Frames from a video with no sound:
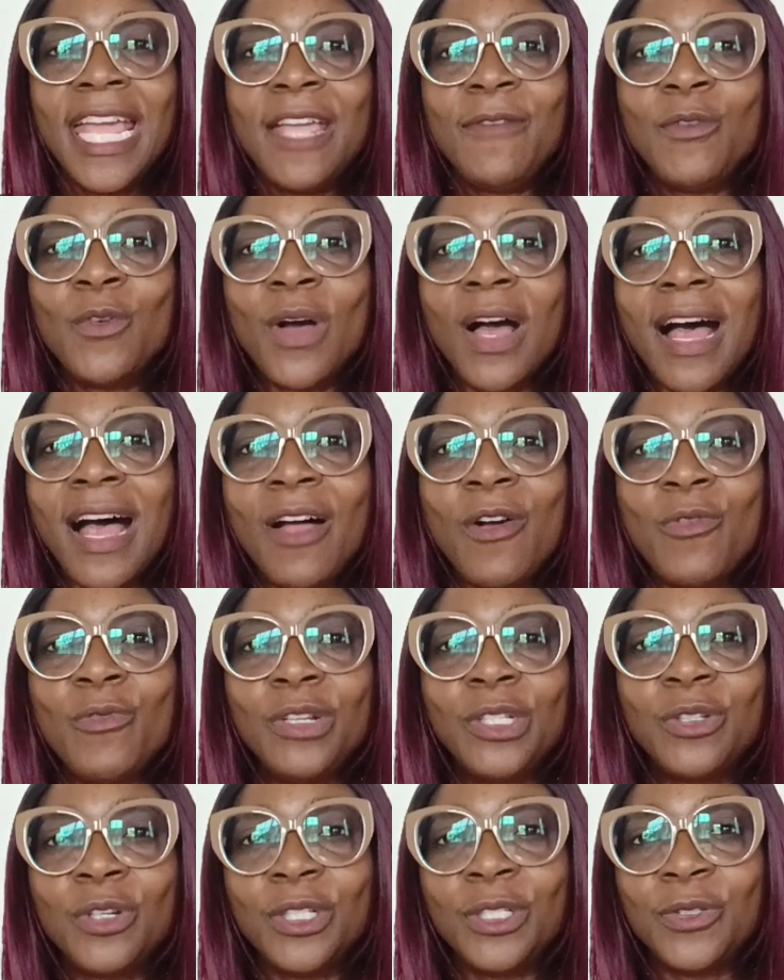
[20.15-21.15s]
If you are a
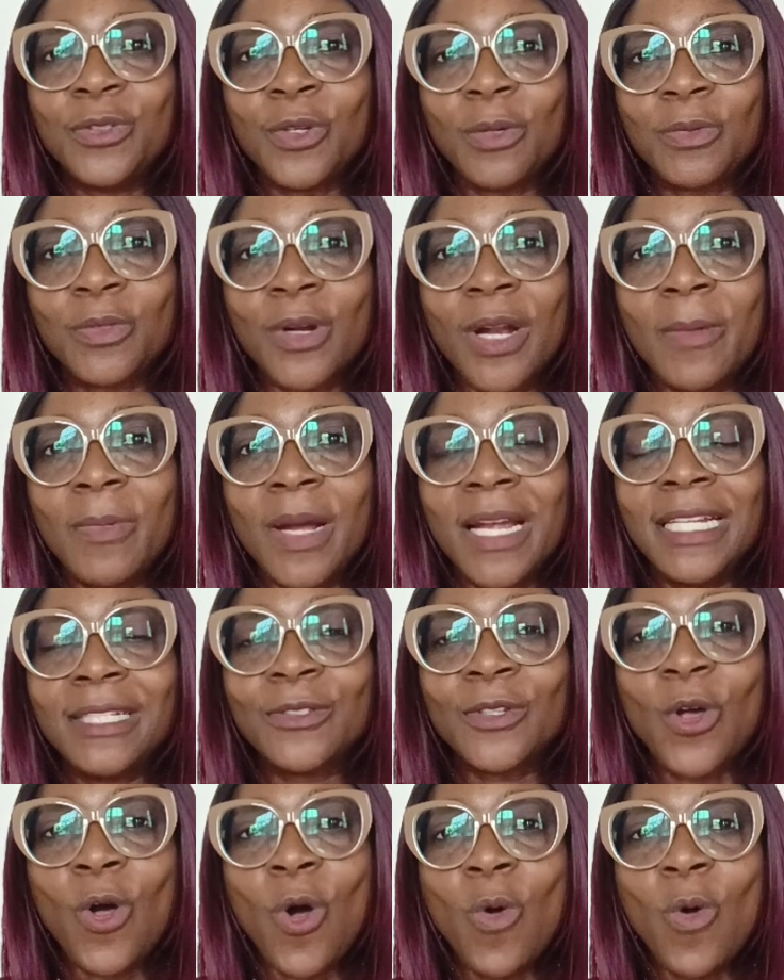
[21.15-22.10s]
returning subscriber, it's